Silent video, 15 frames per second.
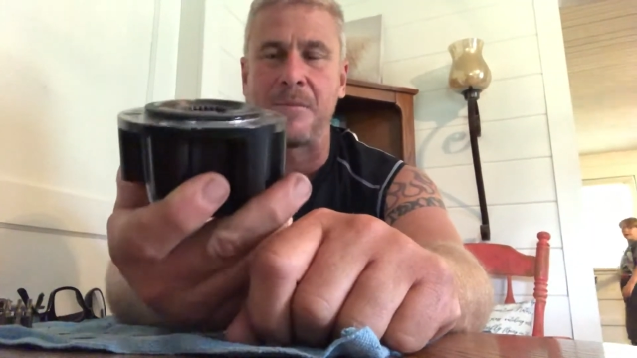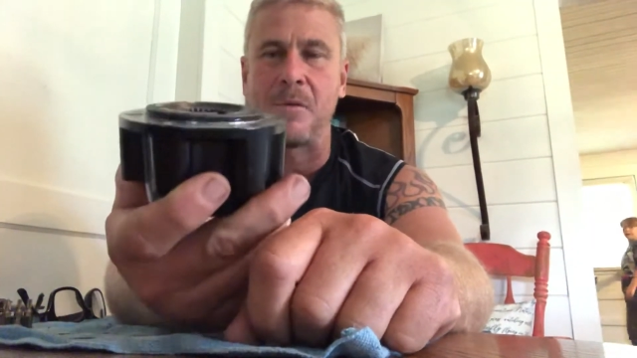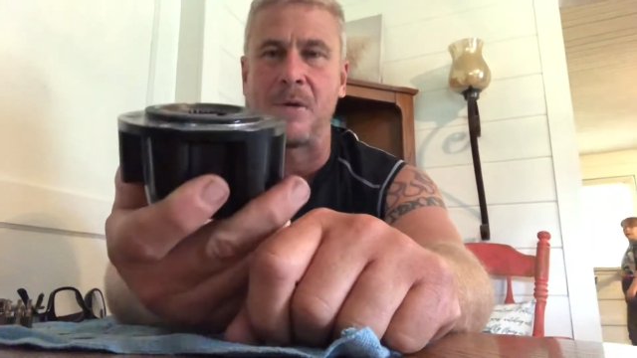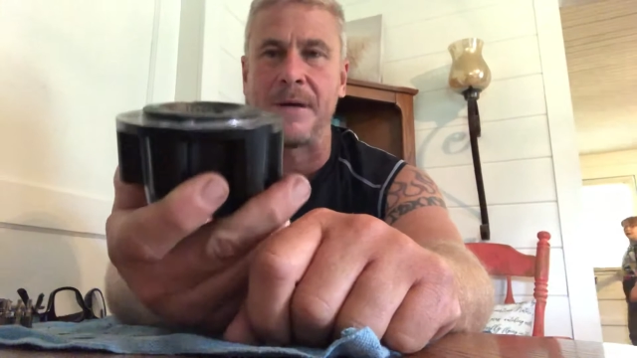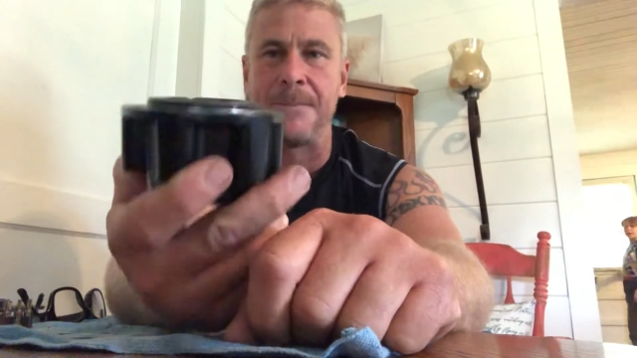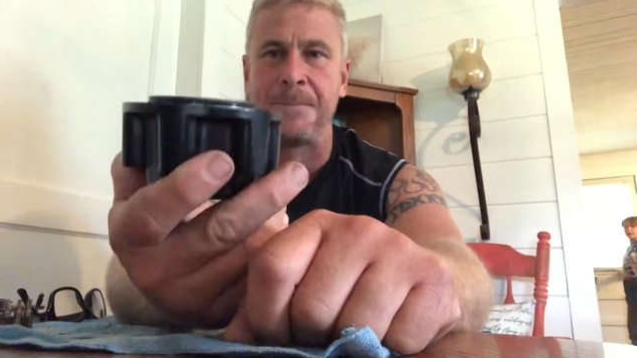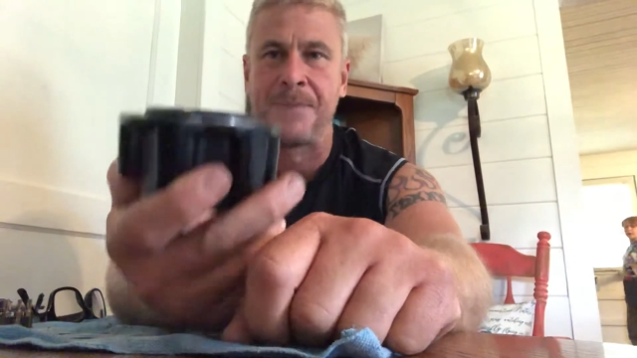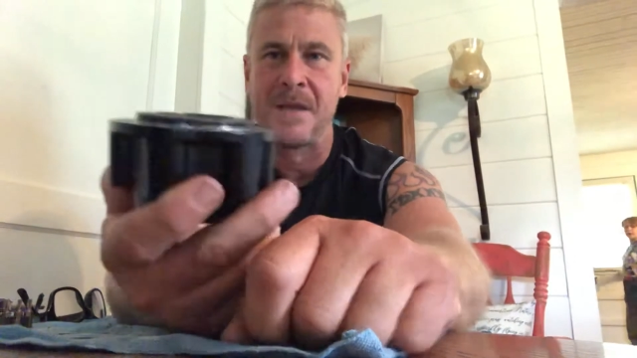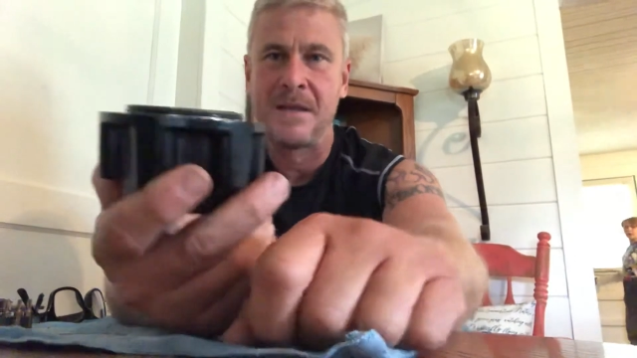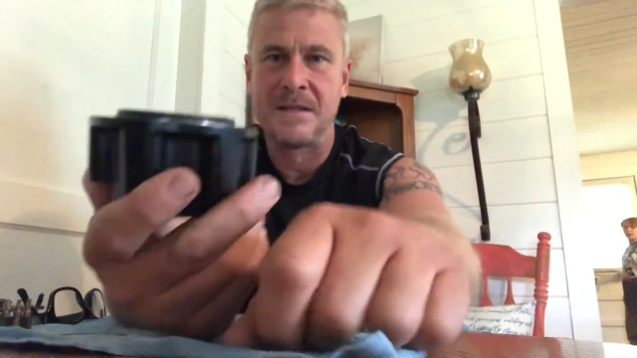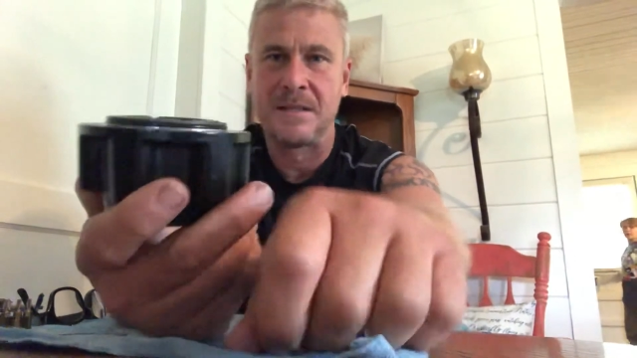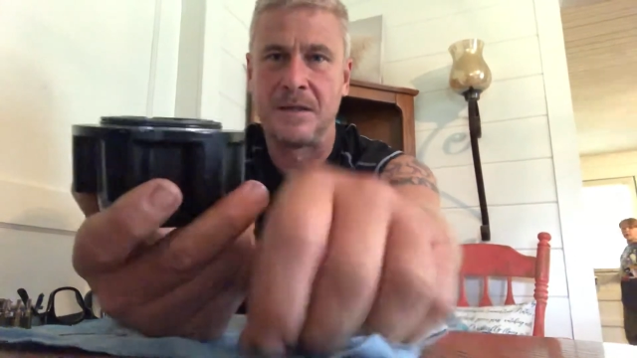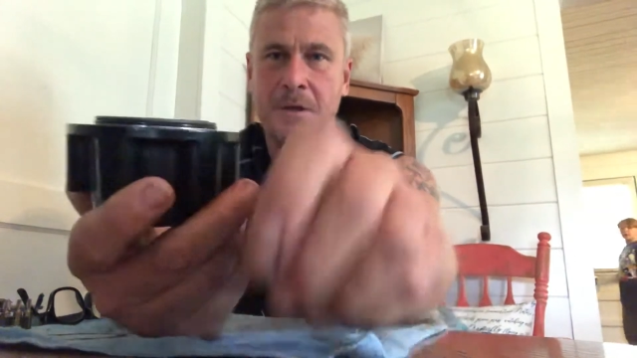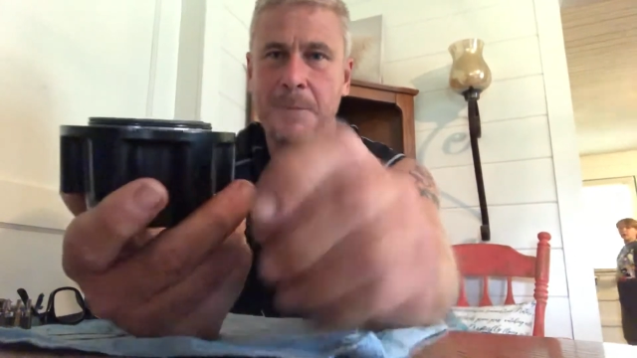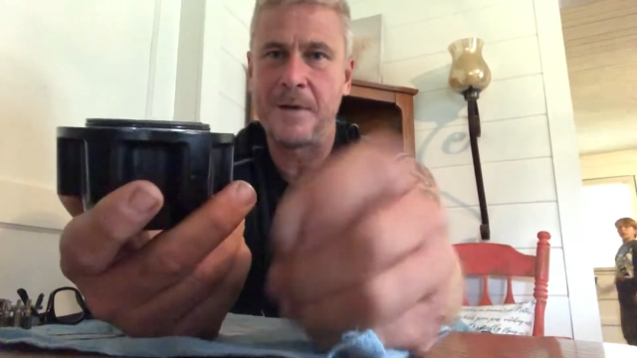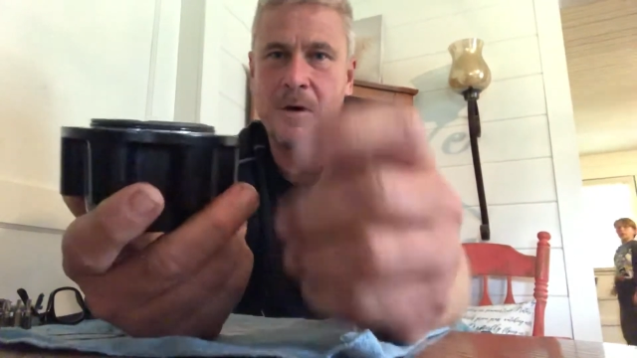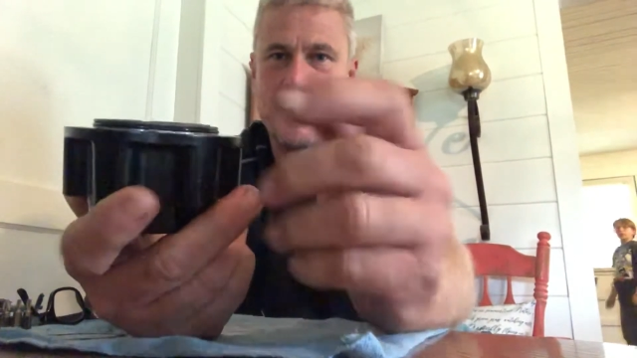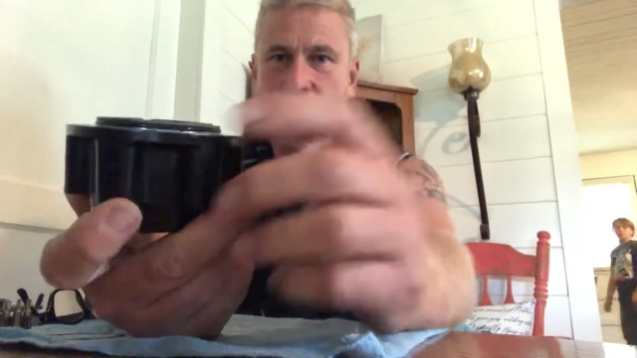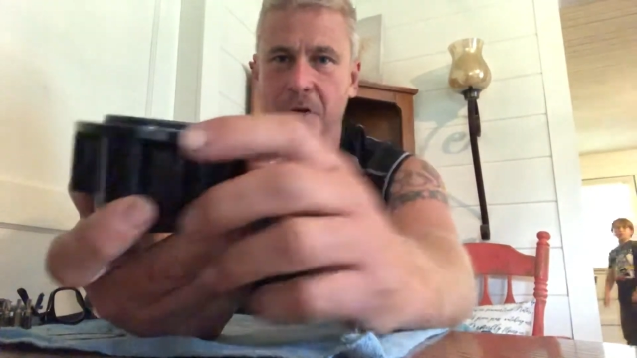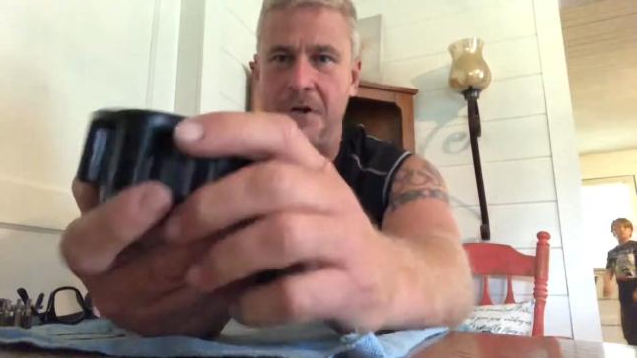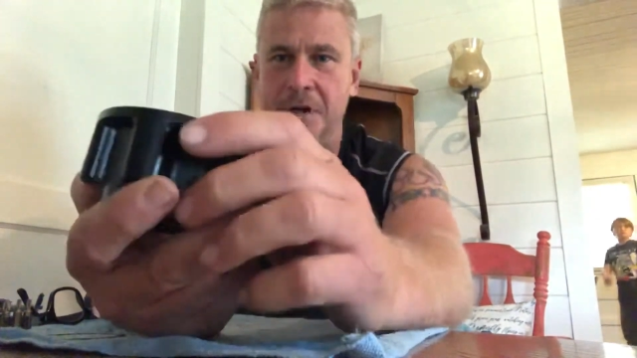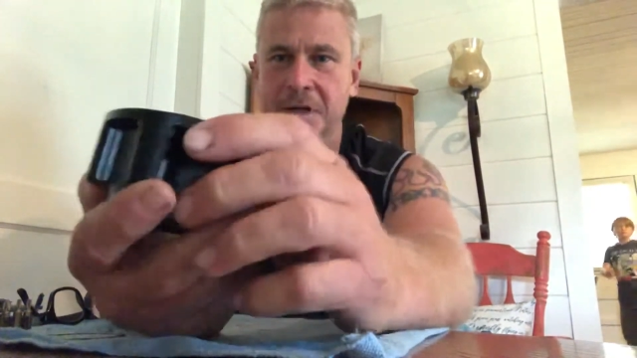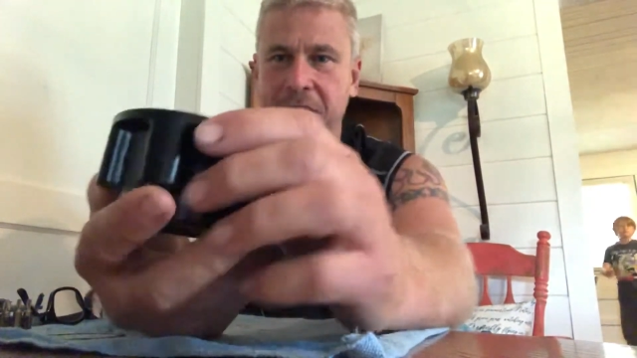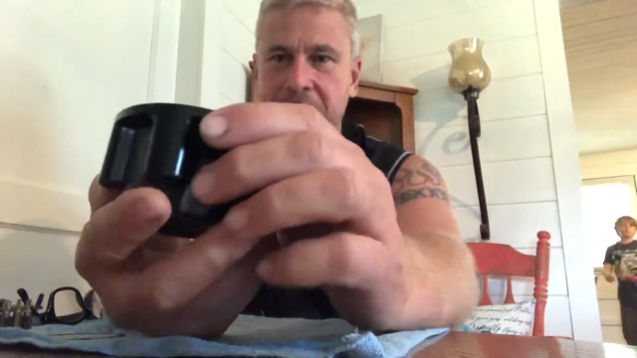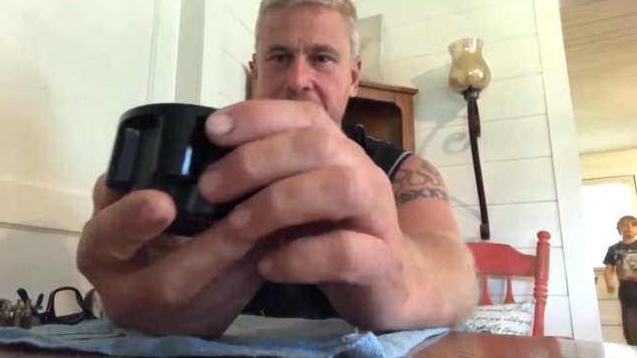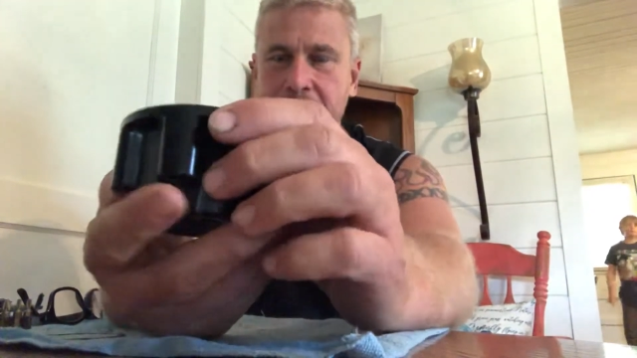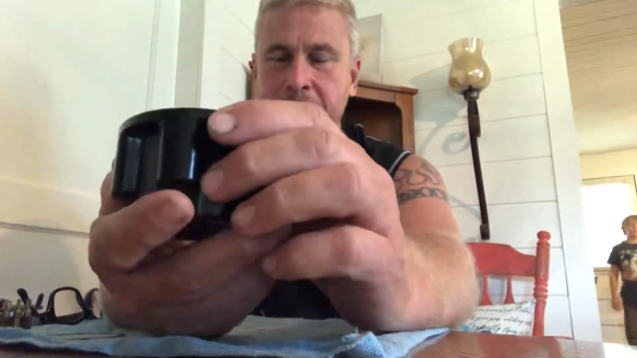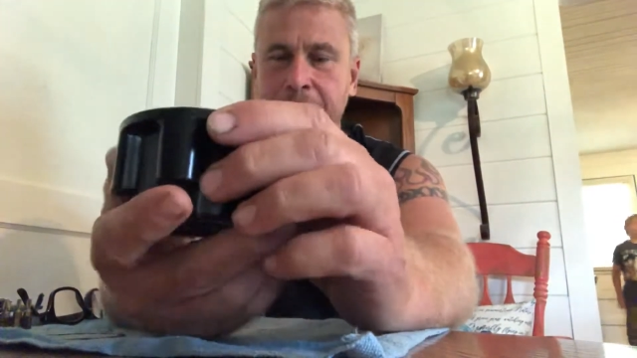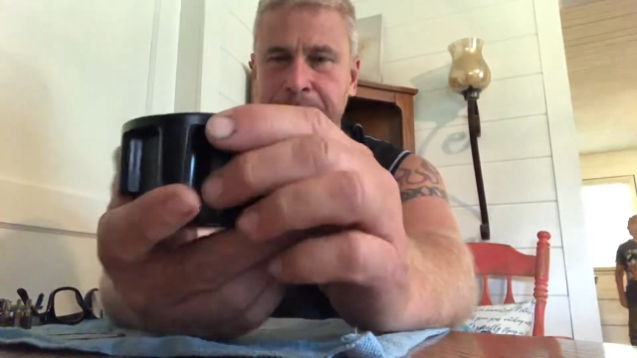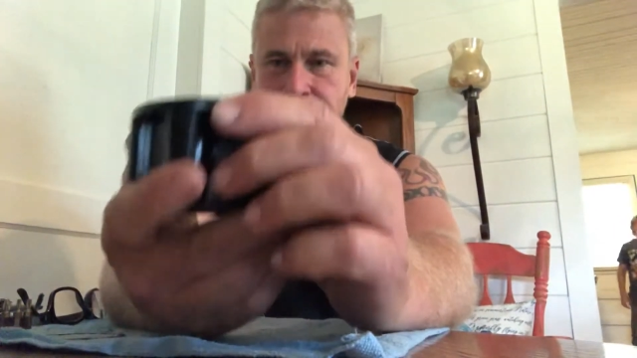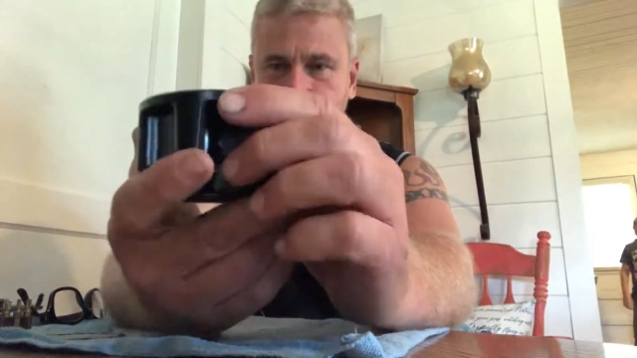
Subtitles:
point, it's a little bit harder to do.